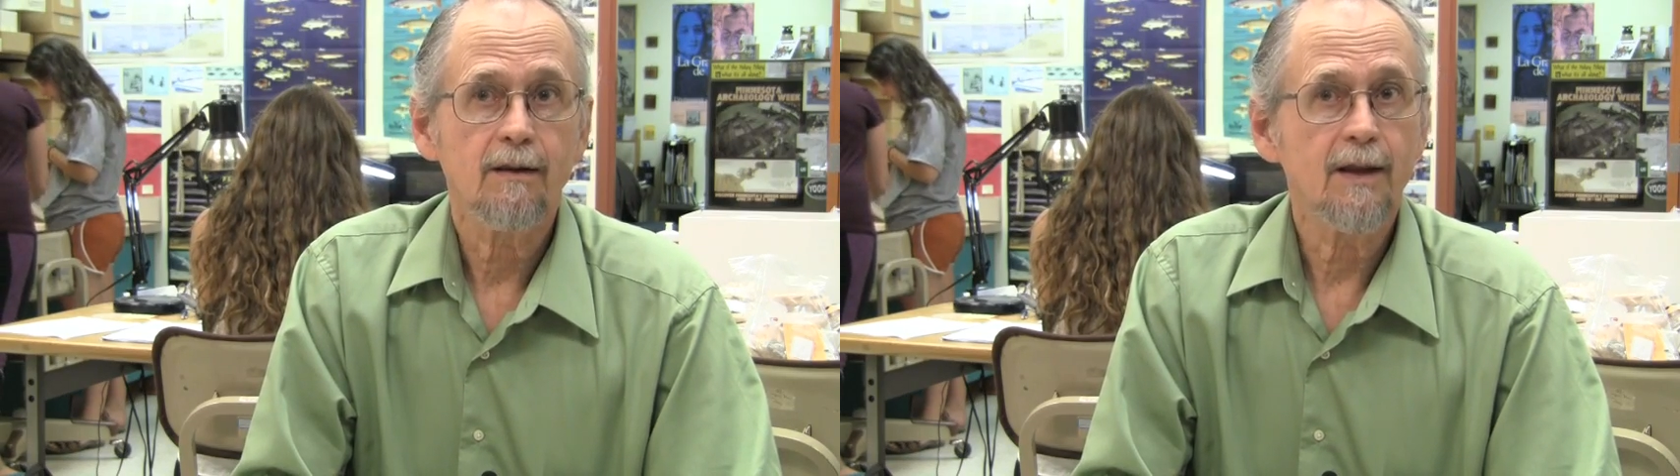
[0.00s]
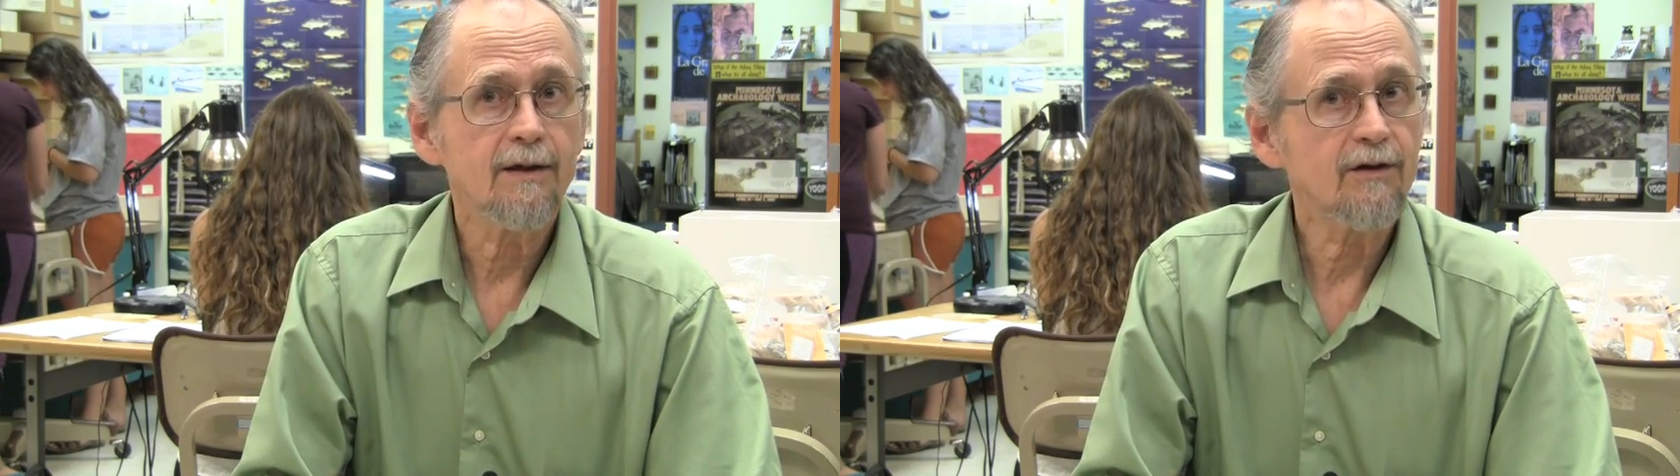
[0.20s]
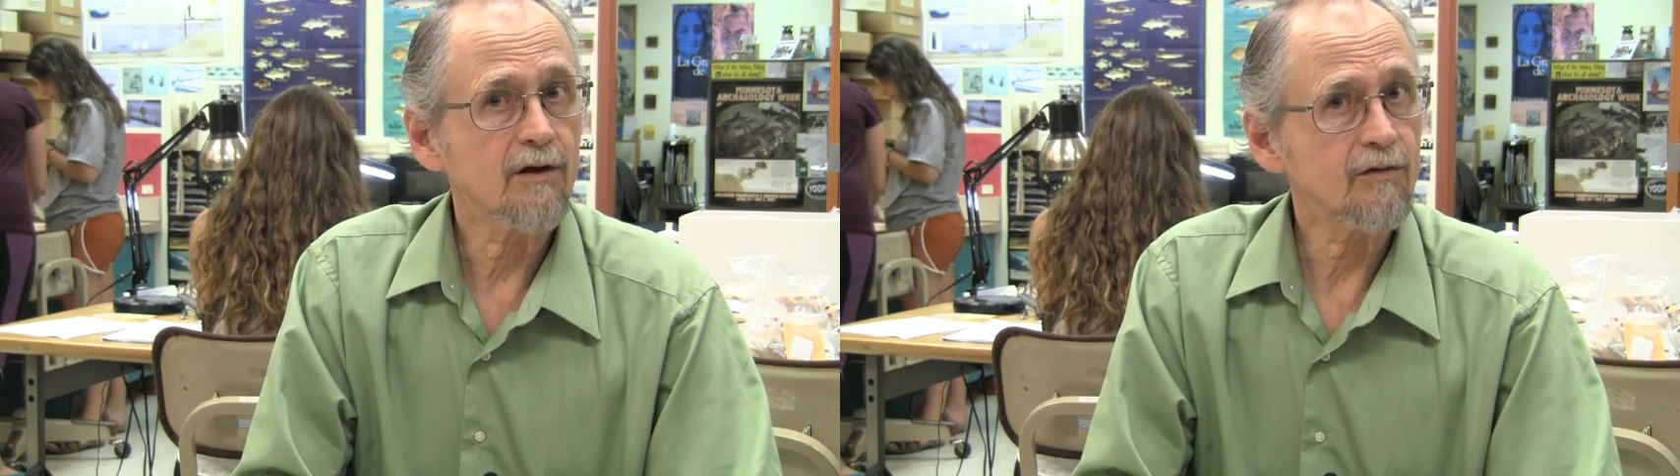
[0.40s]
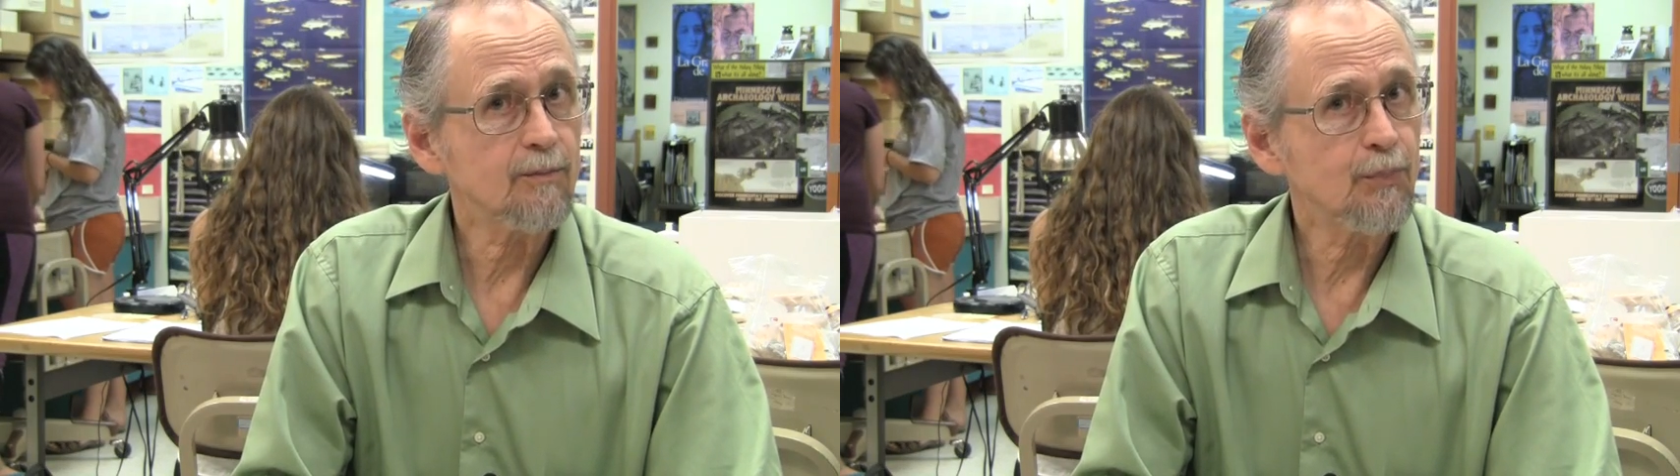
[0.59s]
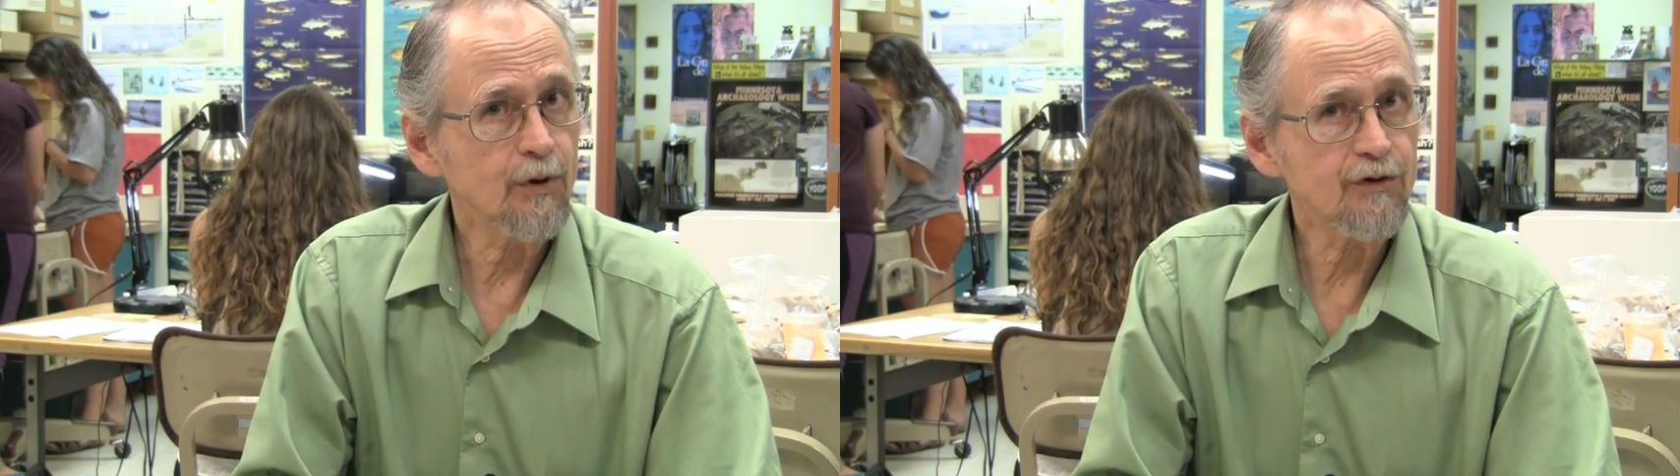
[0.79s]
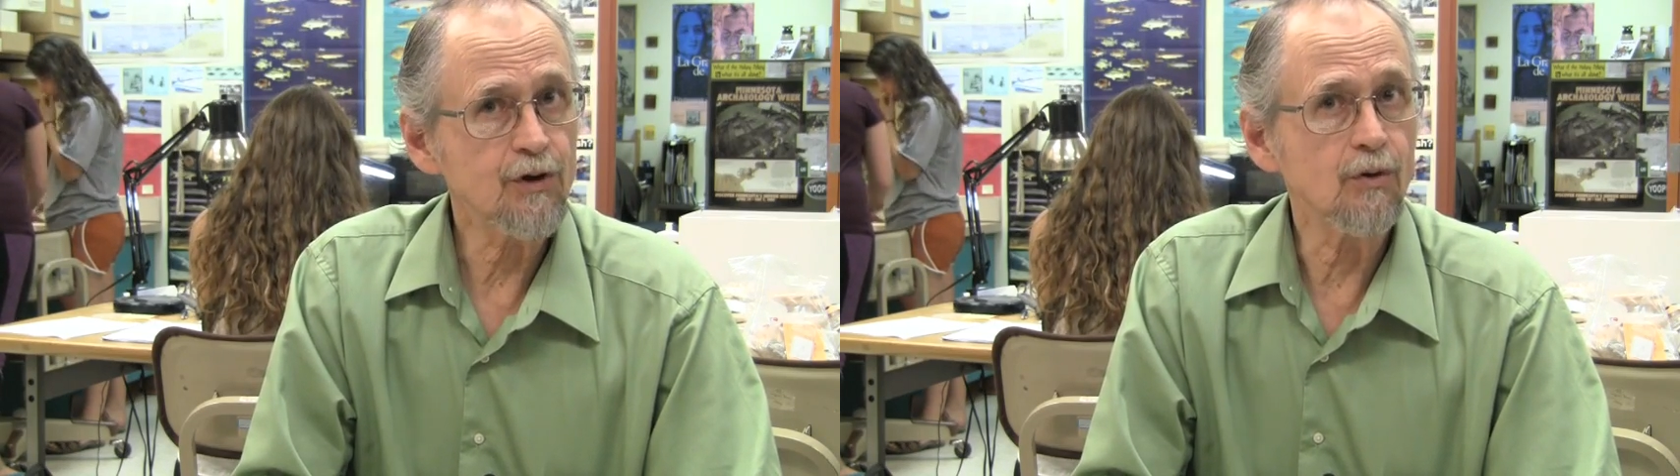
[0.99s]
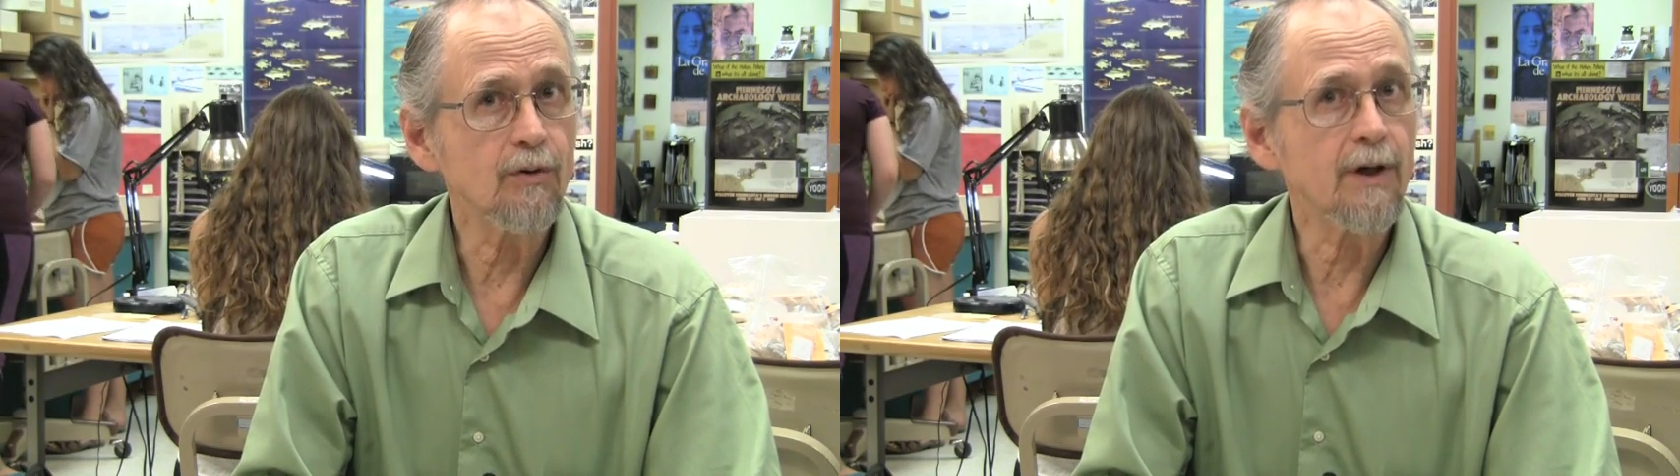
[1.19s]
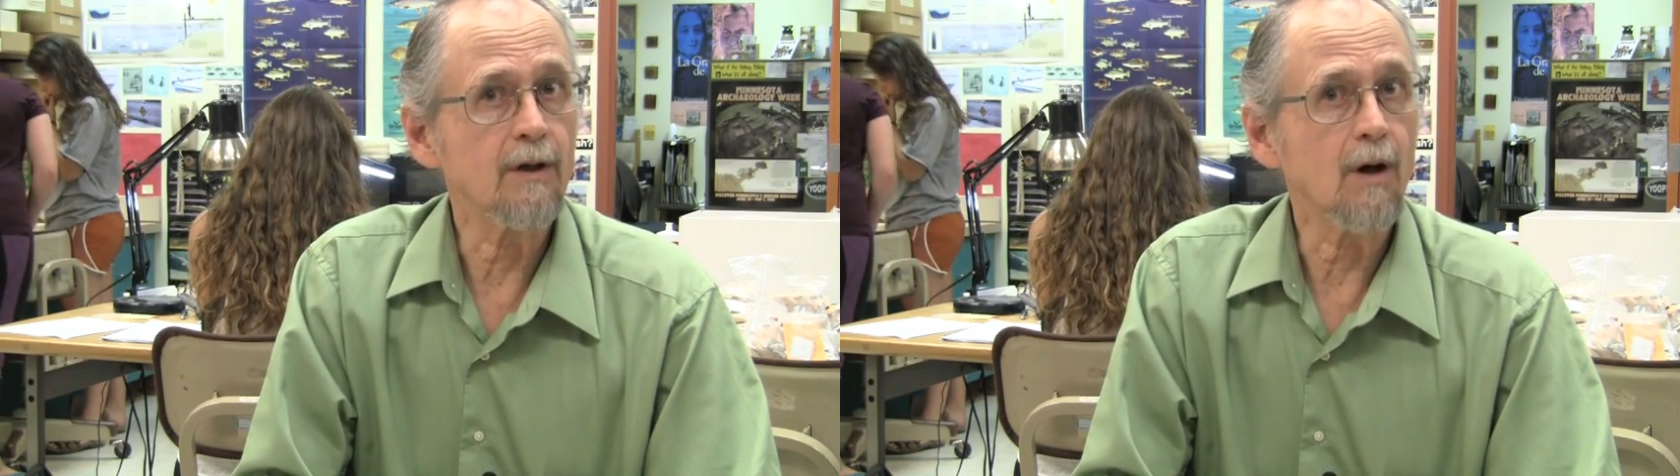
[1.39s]
That doesn't put
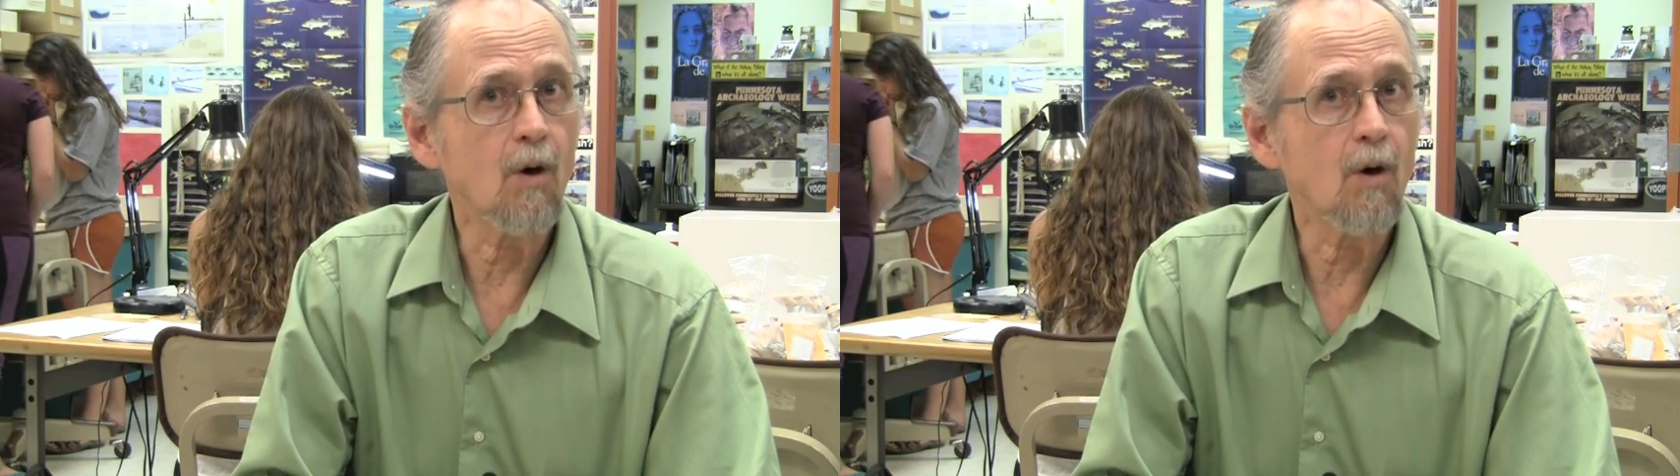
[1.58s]
you in a